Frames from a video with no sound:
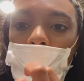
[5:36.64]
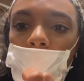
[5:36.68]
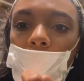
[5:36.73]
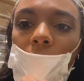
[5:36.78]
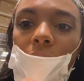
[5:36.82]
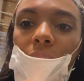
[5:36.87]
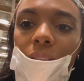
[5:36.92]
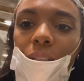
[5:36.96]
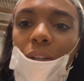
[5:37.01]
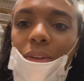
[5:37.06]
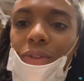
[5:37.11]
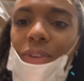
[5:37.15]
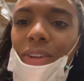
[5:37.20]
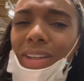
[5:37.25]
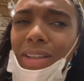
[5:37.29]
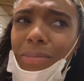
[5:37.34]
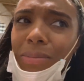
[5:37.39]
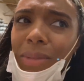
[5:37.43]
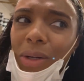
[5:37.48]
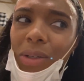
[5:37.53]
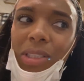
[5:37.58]
So for the
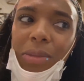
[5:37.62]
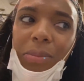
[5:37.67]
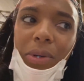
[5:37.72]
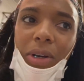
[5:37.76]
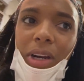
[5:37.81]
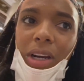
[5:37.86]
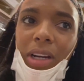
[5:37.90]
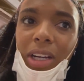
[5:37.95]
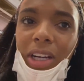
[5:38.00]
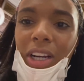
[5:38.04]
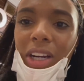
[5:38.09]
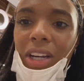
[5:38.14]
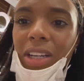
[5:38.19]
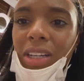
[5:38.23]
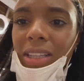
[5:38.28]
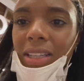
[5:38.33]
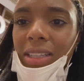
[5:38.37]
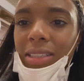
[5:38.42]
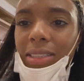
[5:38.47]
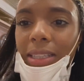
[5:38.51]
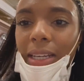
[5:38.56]
most part,
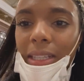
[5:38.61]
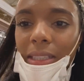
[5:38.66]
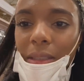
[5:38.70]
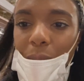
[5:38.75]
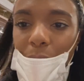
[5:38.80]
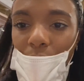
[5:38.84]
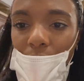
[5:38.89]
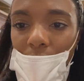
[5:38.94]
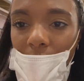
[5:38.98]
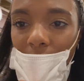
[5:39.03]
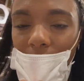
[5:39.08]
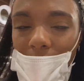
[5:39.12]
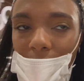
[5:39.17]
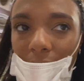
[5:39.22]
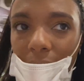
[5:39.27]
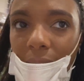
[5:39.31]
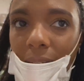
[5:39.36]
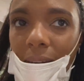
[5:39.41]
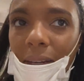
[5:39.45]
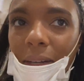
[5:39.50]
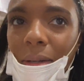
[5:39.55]
Kirkland's has more of a
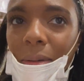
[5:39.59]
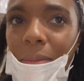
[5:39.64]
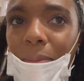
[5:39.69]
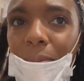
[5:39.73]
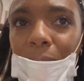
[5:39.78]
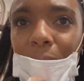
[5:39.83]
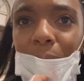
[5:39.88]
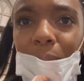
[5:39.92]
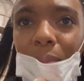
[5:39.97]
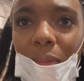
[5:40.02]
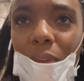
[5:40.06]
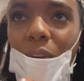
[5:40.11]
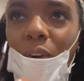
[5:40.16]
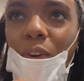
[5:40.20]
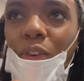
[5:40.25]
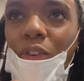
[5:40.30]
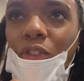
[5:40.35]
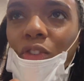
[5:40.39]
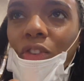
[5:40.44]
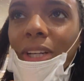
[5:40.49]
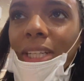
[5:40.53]
um,
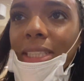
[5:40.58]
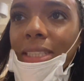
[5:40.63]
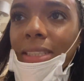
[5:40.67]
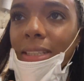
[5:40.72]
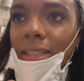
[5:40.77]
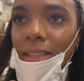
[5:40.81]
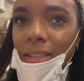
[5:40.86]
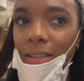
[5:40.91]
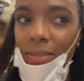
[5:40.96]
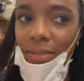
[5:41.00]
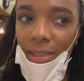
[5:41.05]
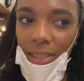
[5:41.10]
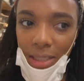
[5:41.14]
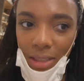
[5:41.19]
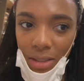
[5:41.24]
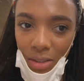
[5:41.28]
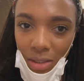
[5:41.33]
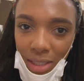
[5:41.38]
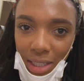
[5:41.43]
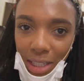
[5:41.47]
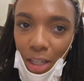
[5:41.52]
rustic feel,
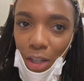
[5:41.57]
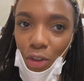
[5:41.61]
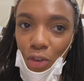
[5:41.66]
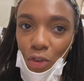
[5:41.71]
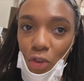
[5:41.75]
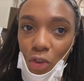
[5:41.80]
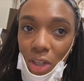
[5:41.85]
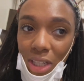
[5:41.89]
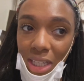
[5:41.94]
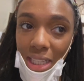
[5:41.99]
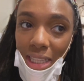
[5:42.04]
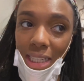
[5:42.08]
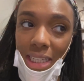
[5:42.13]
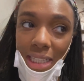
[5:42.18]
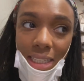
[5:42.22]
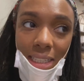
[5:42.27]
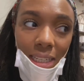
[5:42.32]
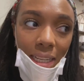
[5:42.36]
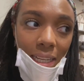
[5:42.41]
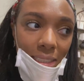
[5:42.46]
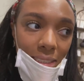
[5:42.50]
and it really
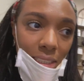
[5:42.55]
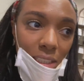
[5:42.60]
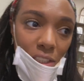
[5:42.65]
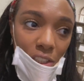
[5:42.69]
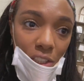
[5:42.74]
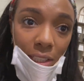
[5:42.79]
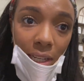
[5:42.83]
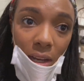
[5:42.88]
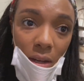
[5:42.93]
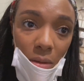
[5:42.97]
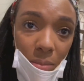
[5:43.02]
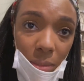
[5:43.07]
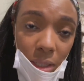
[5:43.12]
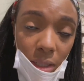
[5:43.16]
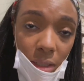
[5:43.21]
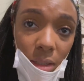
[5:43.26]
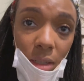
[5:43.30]
doesn't shout me.